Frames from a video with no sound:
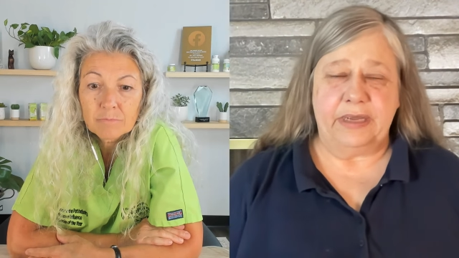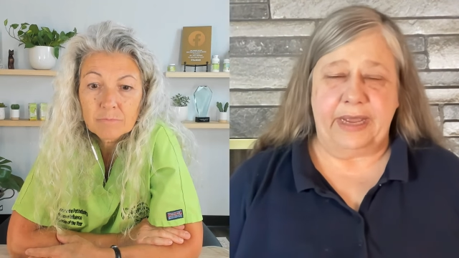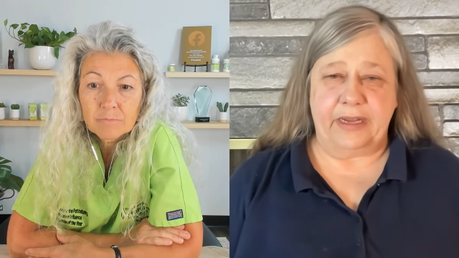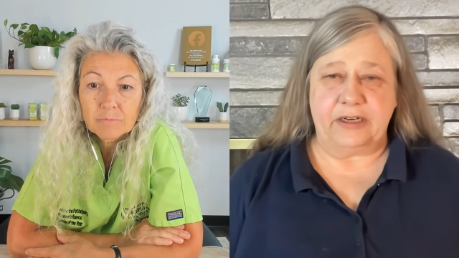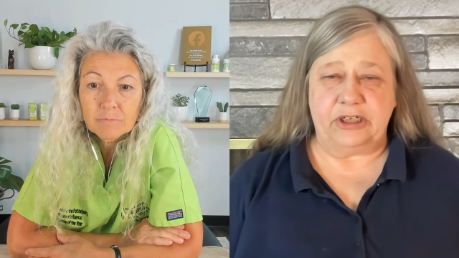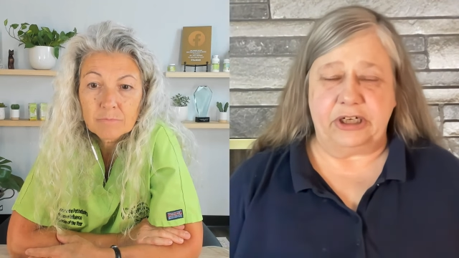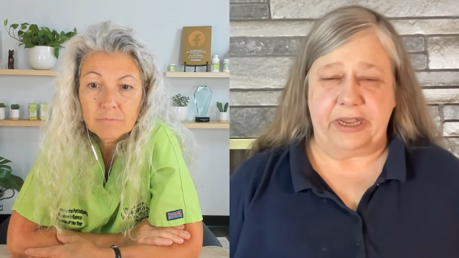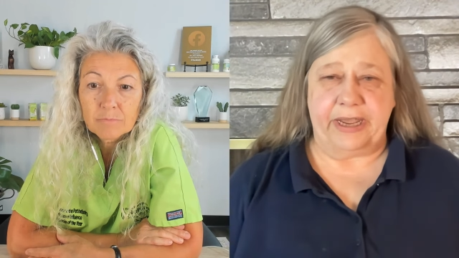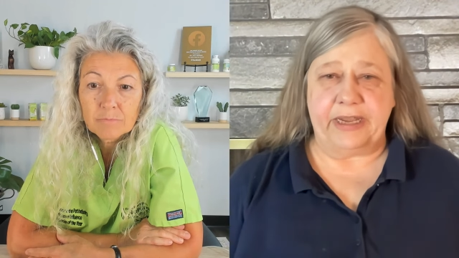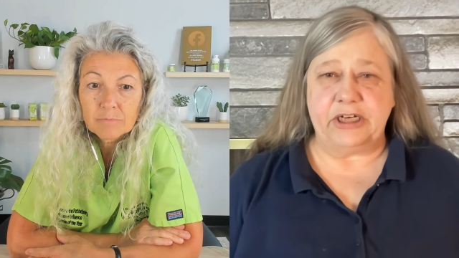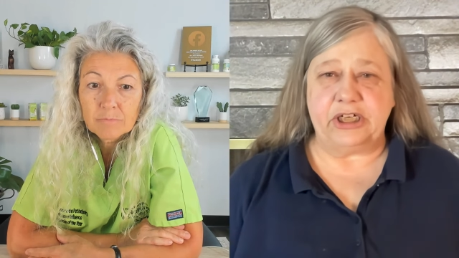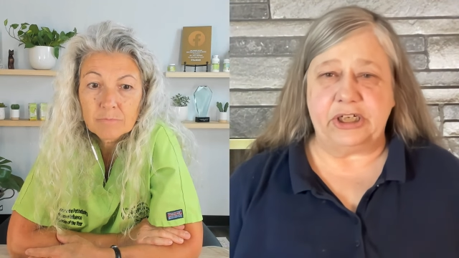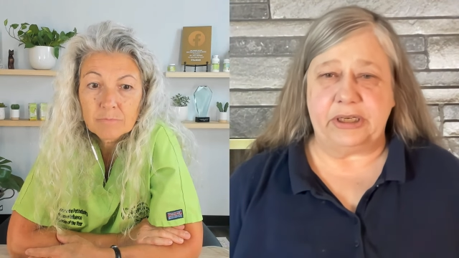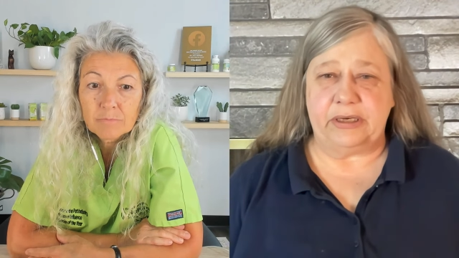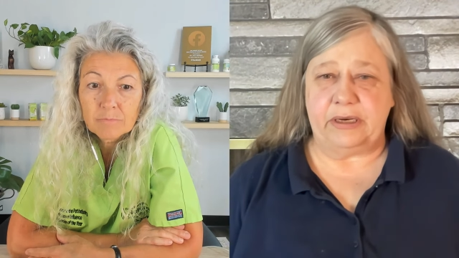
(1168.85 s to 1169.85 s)

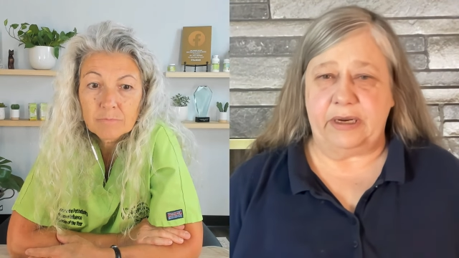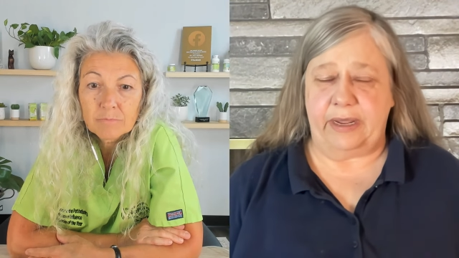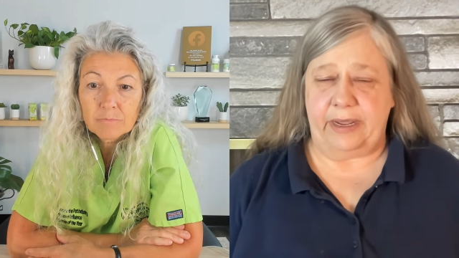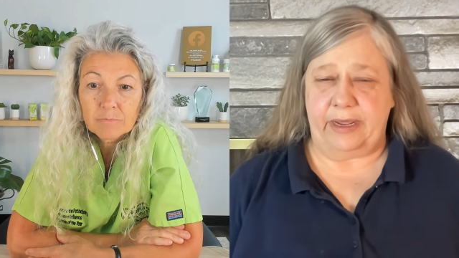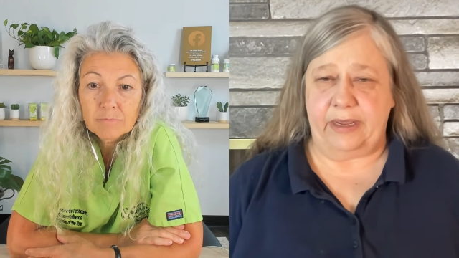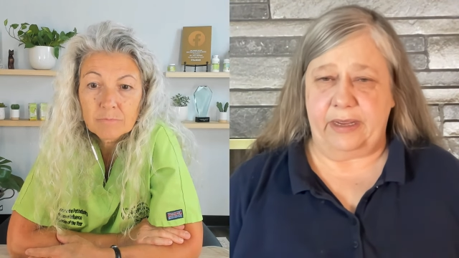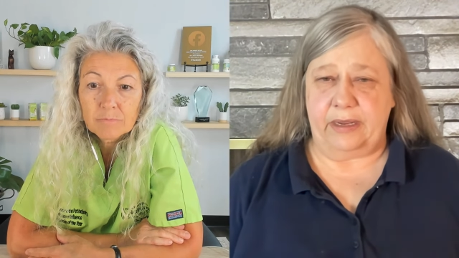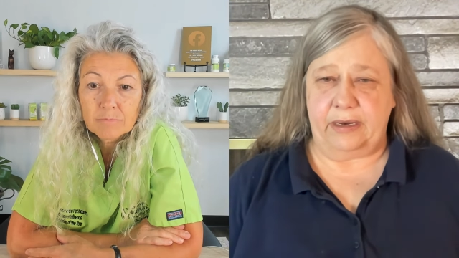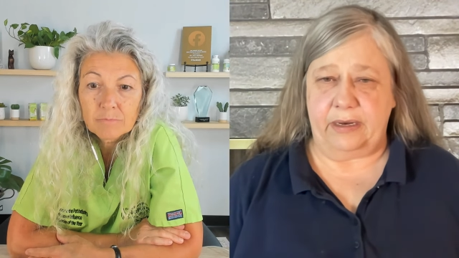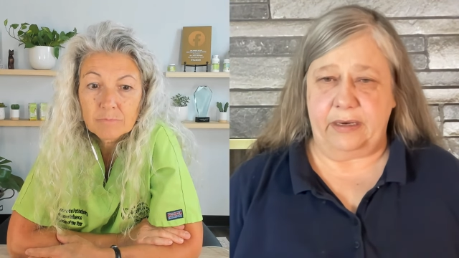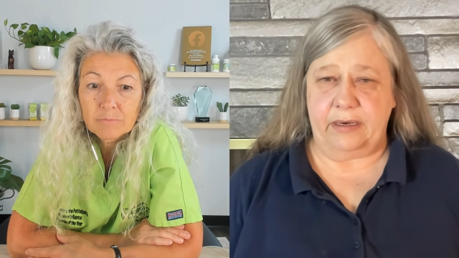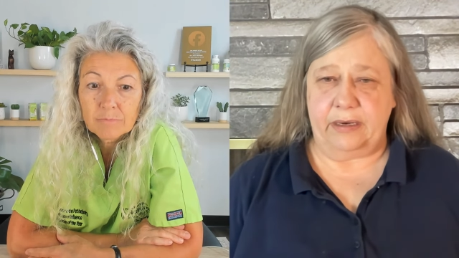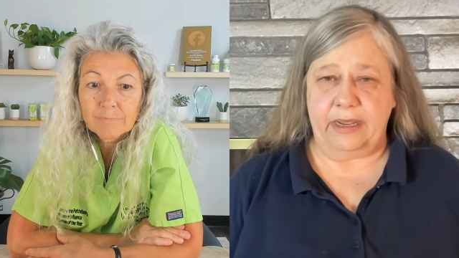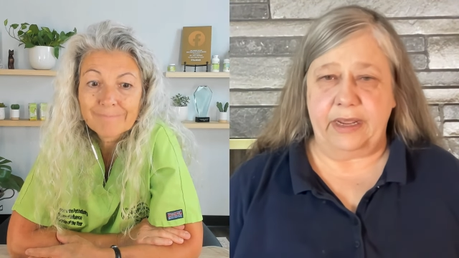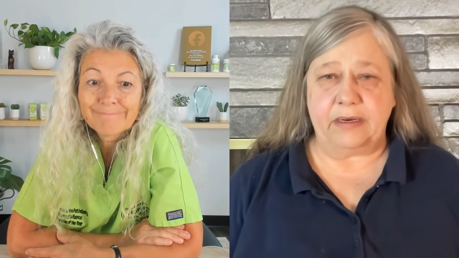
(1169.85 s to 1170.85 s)
Speaker 1: education and
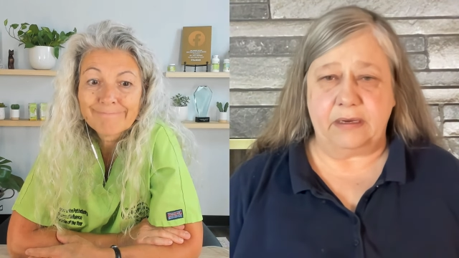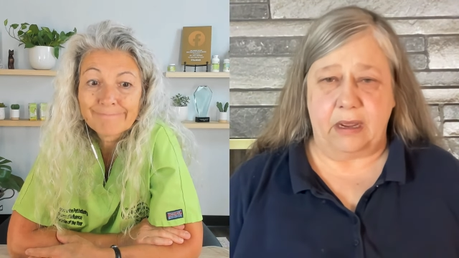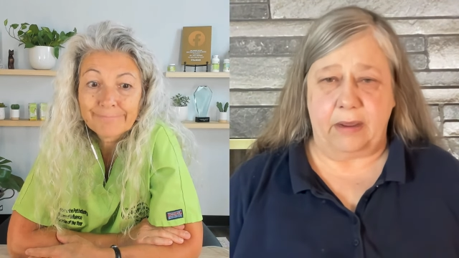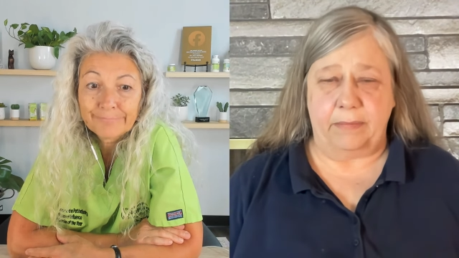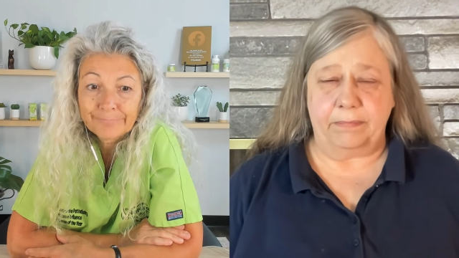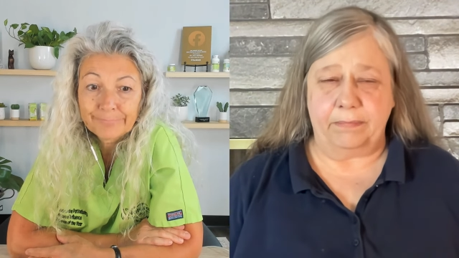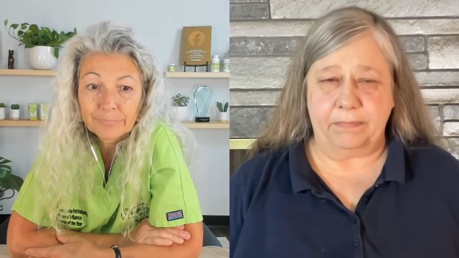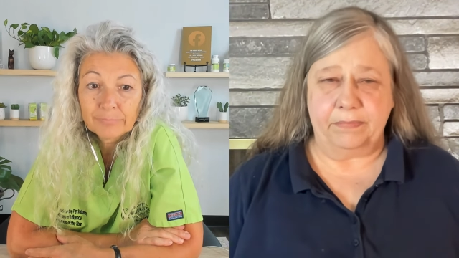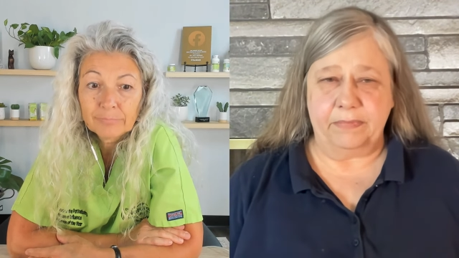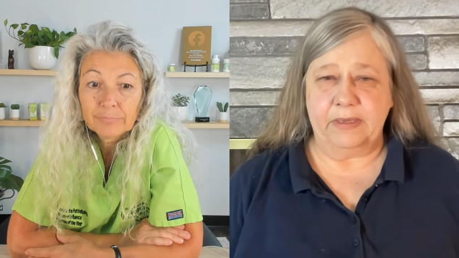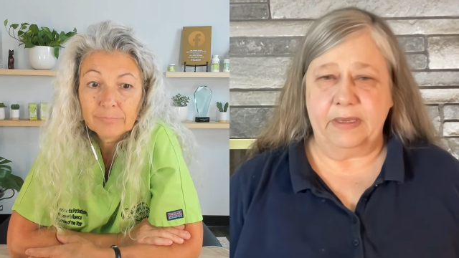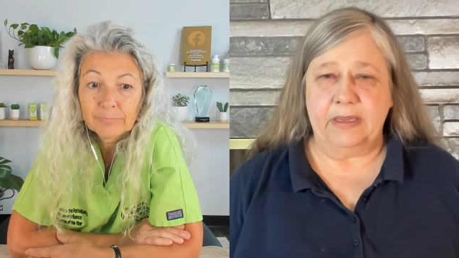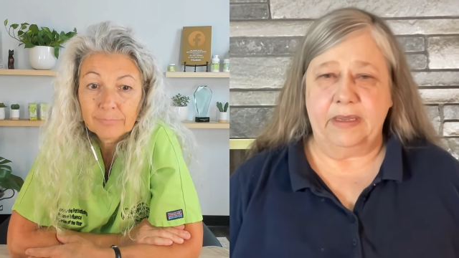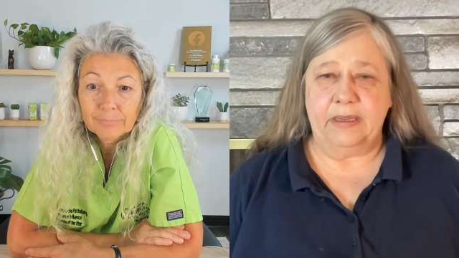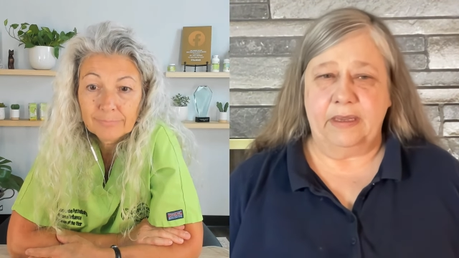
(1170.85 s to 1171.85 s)
income.
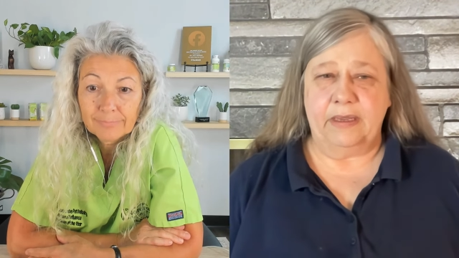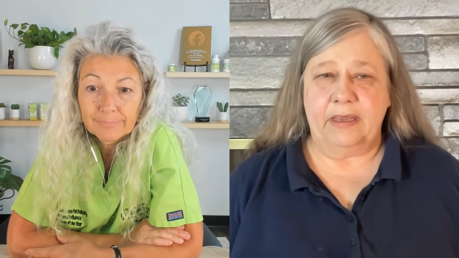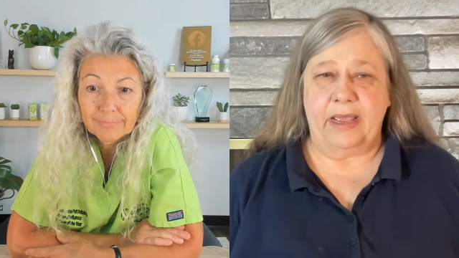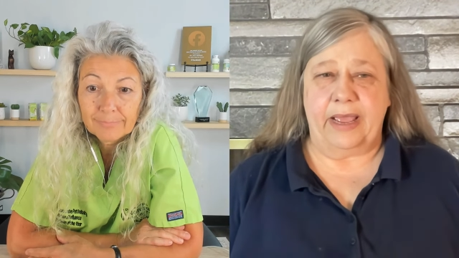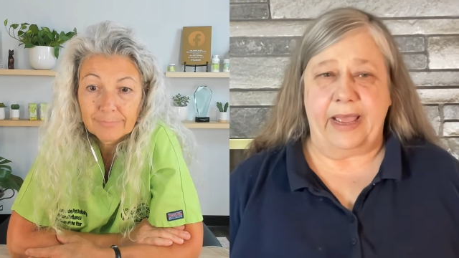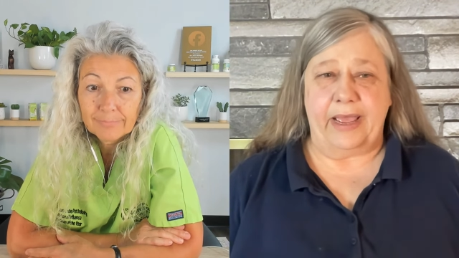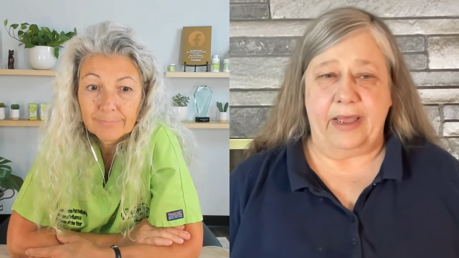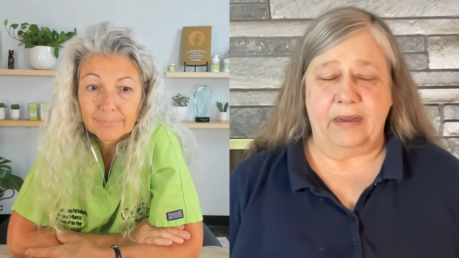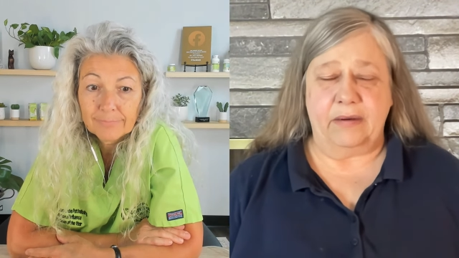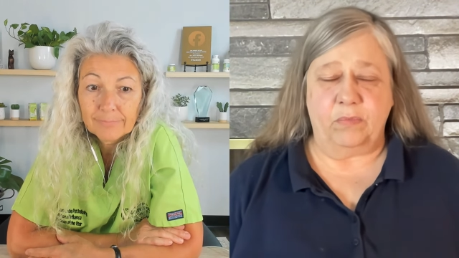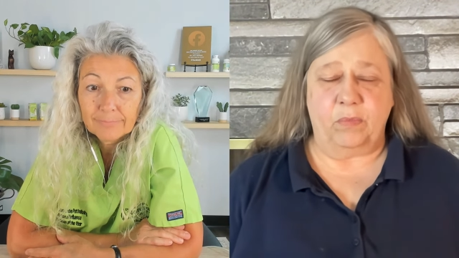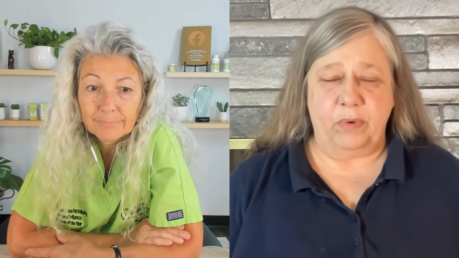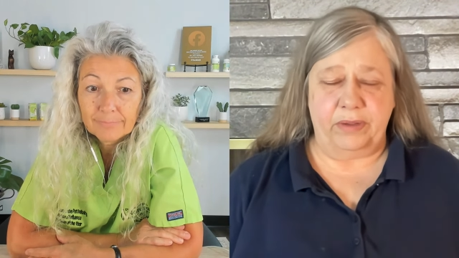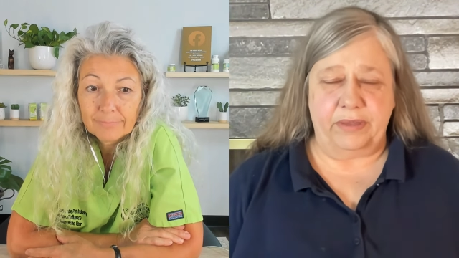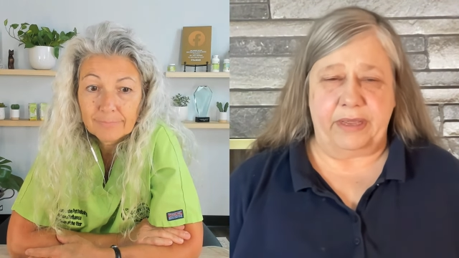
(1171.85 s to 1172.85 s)
And
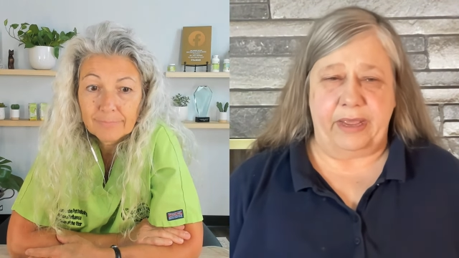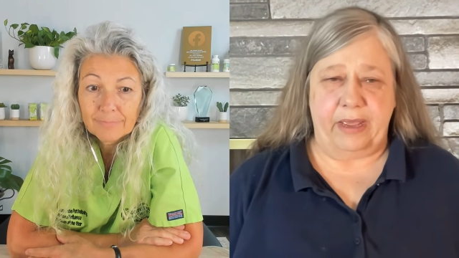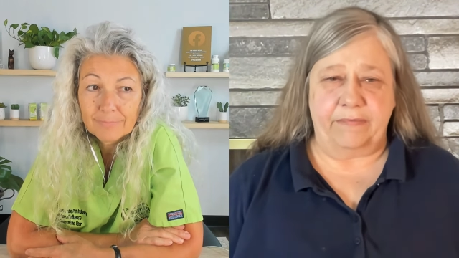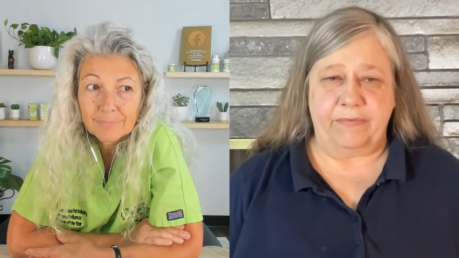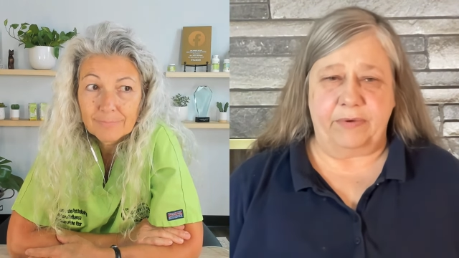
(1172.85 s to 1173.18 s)
where they have